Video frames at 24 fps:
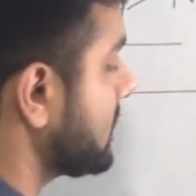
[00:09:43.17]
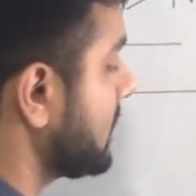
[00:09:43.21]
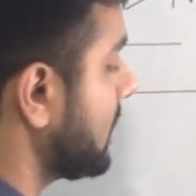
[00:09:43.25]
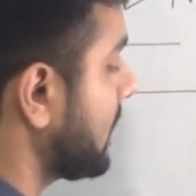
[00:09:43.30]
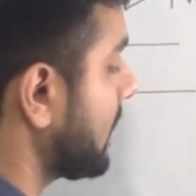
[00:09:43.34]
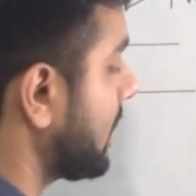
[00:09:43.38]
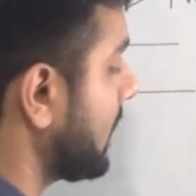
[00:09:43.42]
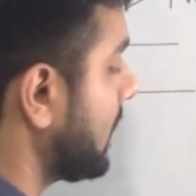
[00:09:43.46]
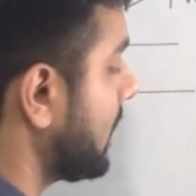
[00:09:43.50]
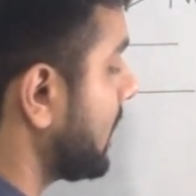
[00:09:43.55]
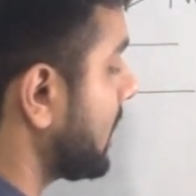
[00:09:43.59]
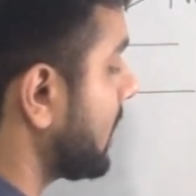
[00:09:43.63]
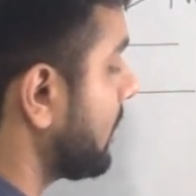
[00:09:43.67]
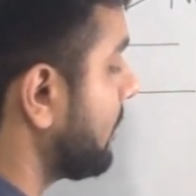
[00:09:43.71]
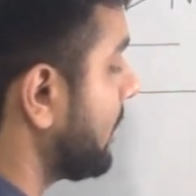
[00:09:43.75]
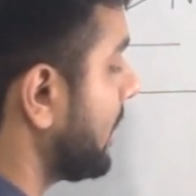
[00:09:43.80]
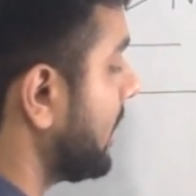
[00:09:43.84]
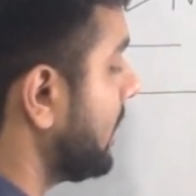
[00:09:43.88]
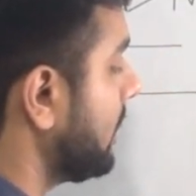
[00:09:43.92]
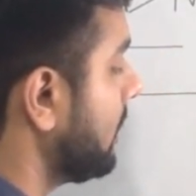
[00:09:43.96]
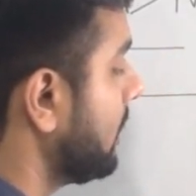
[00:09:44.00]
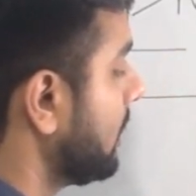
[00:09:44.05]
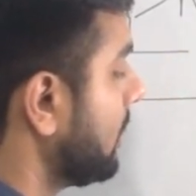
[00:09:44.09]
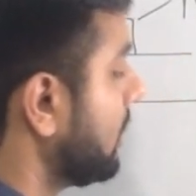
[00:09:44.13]
They are related by
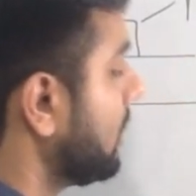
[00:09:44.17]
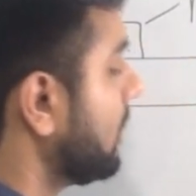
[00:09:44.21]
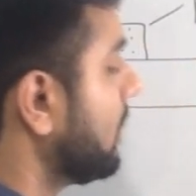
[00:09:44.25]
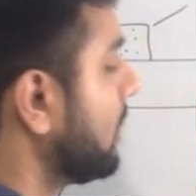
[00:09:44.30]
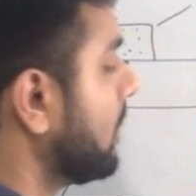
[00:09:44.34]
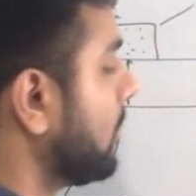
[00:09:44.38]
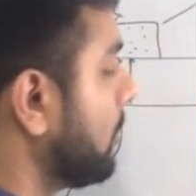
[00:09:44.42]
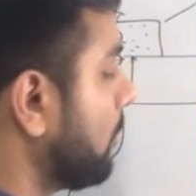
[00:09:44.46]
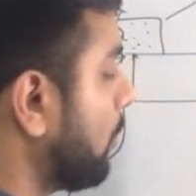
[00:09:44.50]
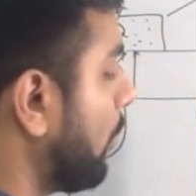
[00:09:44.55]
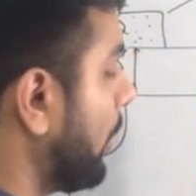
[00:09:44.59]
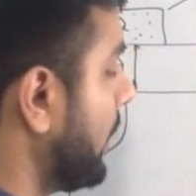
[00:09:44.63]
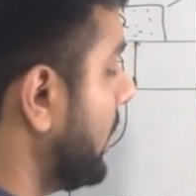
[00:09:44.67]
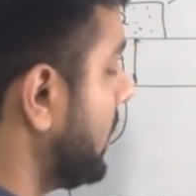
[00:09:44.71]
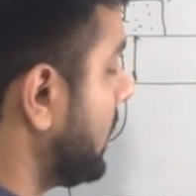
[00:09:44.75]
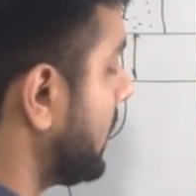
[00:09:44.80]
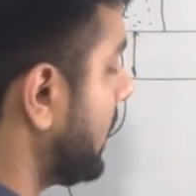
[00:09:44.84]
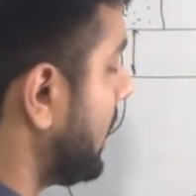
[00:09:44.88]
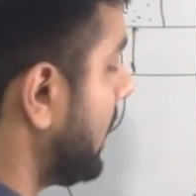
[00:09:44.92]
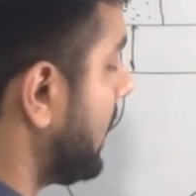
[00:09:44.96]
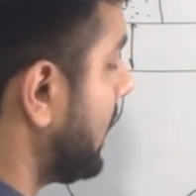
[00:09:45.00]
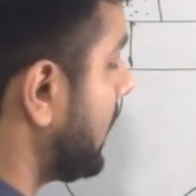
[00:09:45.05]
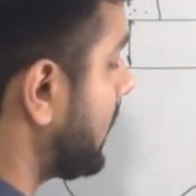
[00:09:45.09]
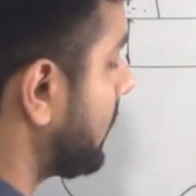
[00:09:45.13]
zero
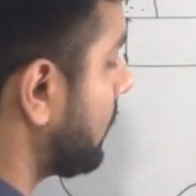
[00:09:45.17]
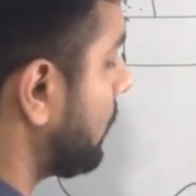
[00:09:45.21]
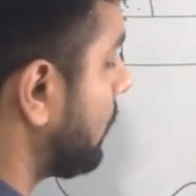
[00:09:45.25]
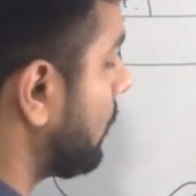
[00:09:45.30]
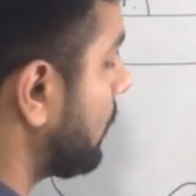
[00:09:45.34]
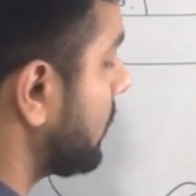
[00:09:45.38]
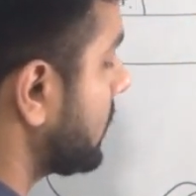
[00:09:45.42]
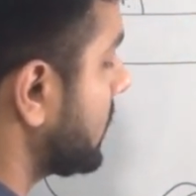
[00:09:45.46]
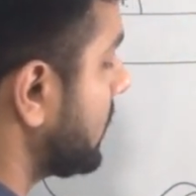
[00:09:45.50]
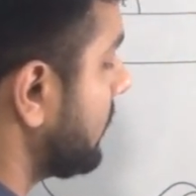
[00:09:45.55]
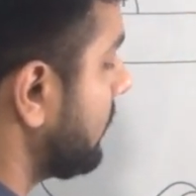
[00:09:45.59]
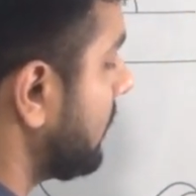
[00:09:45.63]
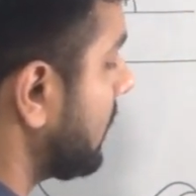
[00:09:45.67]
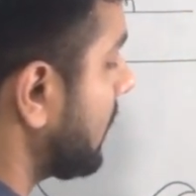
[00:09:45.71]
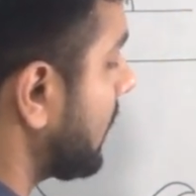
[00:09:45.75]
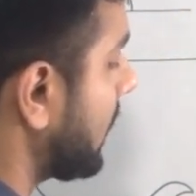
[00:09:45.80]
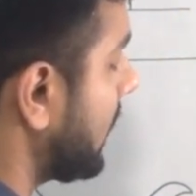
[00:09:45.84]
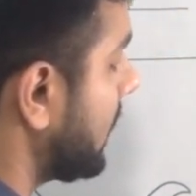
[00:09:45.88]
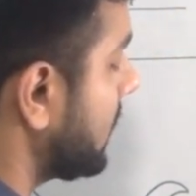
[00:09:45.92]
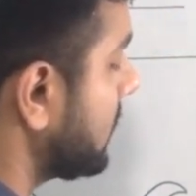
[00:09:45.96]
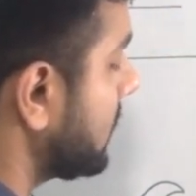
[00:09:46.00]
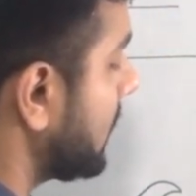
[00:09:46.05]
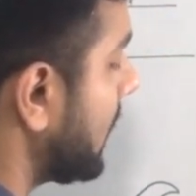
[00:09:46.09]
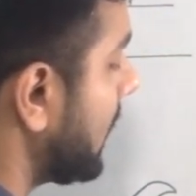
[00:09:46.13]
point eight, or they will
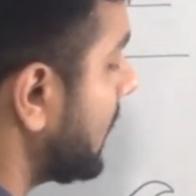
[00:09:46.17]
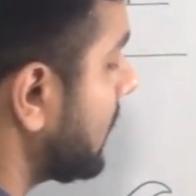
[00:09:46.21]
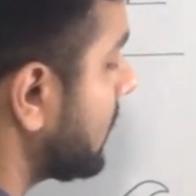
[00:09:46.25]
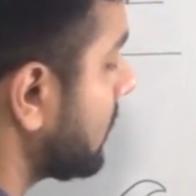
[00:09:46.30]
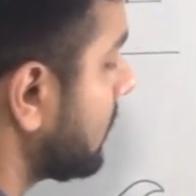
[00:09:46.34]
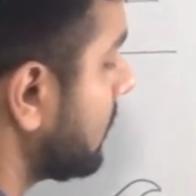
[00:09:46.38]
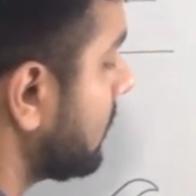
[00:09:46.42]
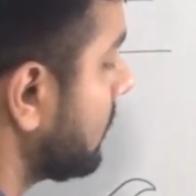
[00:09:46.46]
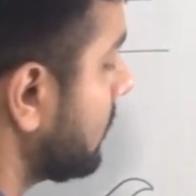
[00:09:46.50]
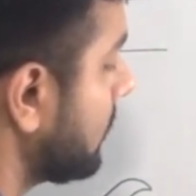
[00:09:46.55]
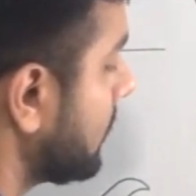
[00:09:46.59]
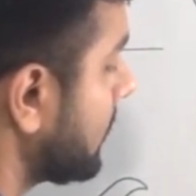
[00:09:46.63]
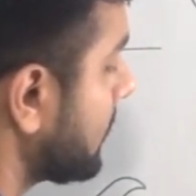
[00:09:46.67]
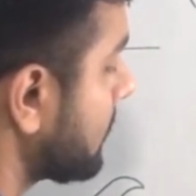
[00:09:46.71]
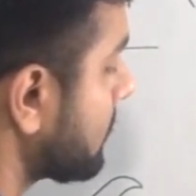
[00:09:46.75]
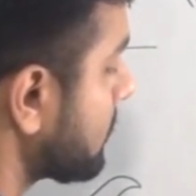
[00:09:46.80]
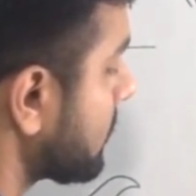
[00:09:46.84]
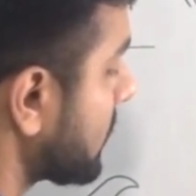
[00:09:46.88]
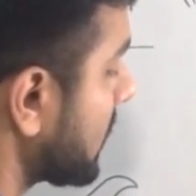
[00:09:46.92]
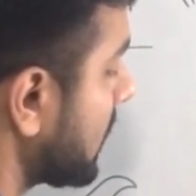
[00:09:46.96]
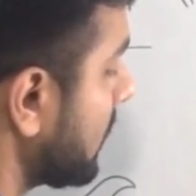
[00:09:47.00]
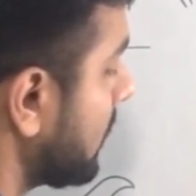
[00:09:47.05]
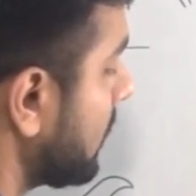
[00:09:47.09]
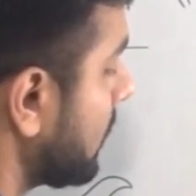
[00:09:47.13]
write that
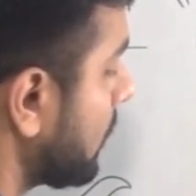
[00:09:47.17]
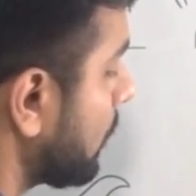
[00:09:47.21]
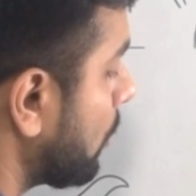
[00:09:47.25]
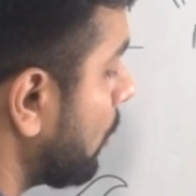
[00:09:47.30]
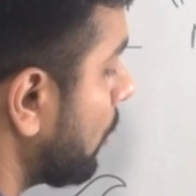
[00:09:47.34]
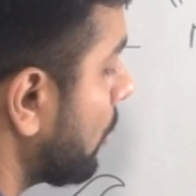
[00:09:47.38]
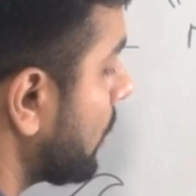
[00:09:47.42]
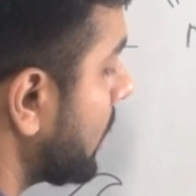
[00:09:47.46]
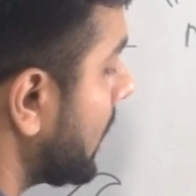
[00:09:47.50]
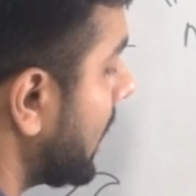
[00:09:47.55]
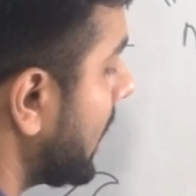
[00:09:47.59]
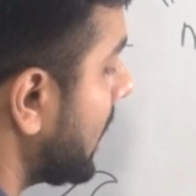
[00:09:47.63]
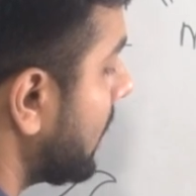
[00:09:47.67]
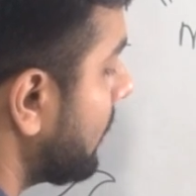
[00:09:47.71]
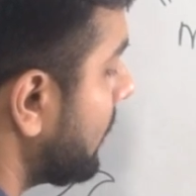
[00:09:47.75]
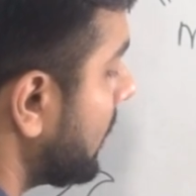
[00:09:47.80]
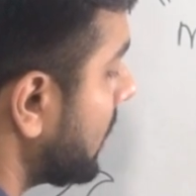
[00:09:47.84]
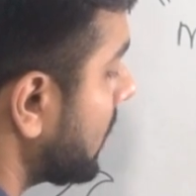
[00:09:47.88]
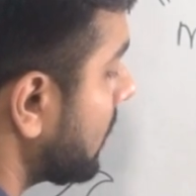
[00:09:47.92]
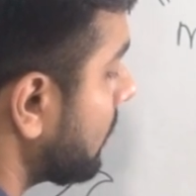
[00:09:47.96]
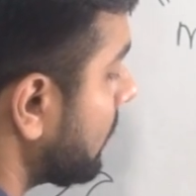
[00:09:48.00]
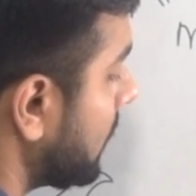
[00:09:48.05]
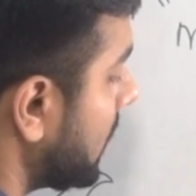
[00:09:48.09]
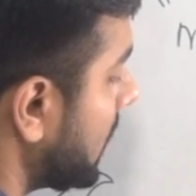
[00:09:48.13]
core
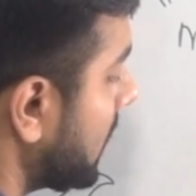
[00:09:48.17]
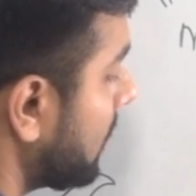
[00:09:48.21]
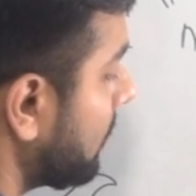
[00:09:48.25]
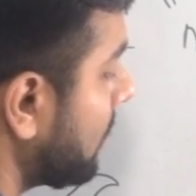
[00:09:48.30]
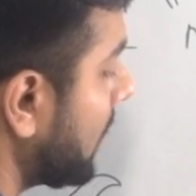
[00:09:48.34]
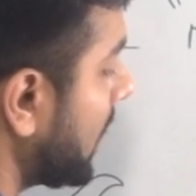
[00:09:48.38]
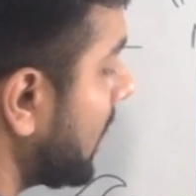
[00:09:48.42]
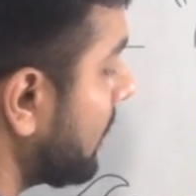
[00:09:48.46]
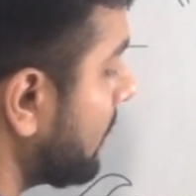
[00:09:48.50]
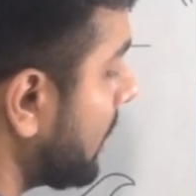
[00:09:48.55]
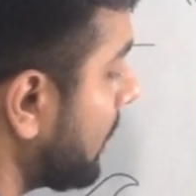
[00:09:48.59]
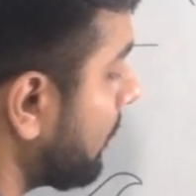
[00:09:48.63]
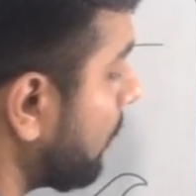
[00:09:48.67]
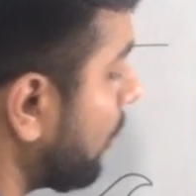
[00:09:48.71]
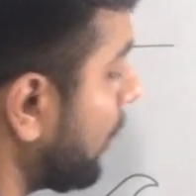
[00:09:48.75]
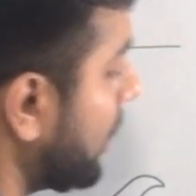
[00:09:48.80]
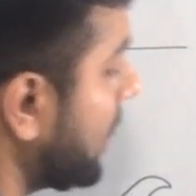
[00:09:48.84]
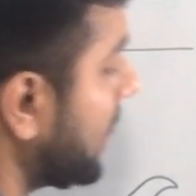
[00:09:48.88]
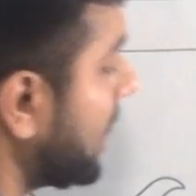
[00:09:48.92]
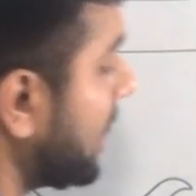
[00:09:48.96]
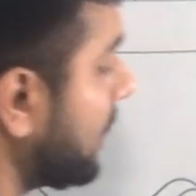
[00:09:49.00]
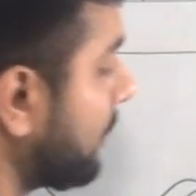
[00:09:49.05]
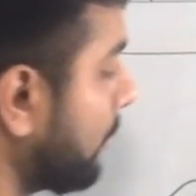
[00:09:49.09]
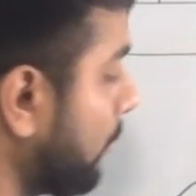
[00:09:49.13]
diameter multiplied by zero
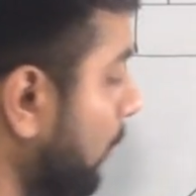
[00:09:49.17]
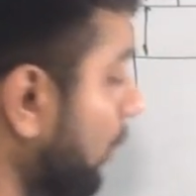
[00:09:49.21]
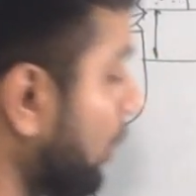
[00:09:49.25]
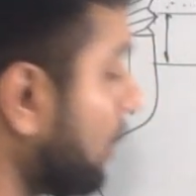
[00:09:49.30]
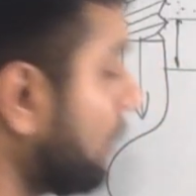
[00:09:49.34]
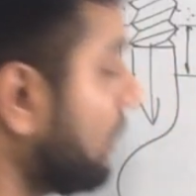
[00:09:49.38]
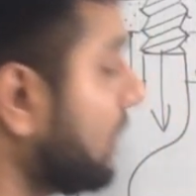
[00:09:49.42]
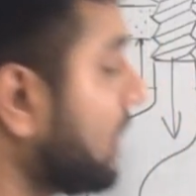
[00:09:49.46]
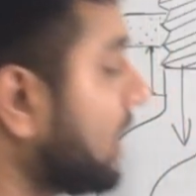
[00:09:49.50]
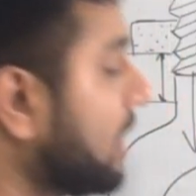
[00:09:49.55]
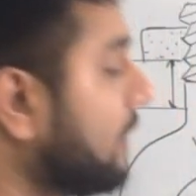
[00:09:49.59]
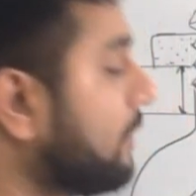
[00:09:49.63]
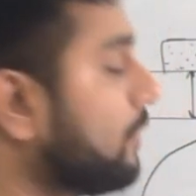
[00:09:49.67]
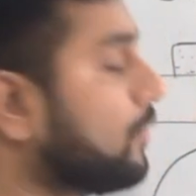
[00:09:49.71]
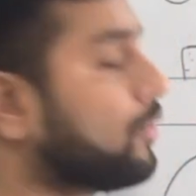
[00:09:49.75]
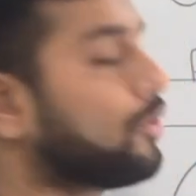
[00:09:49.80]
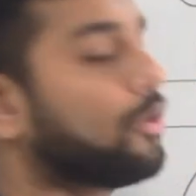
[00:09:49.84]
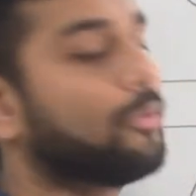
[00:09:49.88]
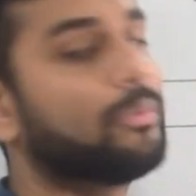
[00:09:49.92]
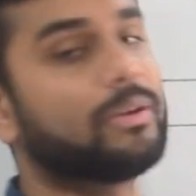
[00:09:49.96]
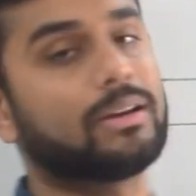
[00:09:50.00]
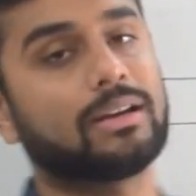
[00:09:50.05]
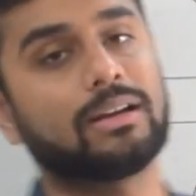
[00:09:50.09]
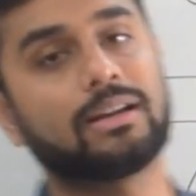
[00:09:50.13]
point eight four will give you
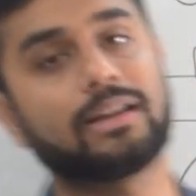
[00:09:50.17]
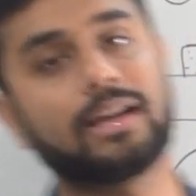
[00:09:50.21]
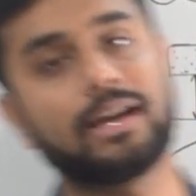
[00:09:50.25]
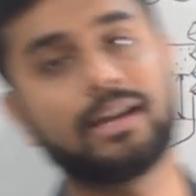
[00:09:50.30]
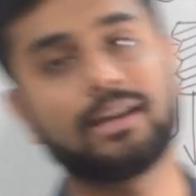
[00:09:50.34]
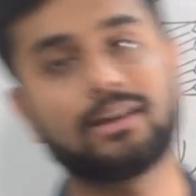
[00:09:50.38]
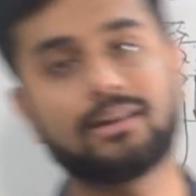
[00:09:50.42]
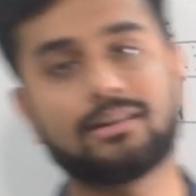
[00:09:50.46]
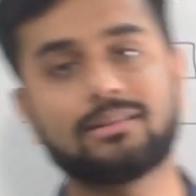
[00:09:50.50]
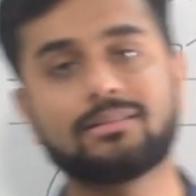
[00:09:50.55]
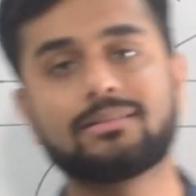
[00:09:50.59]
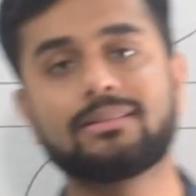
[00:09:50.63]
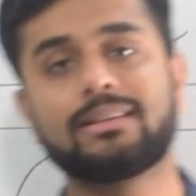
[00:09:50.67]
nominal dia.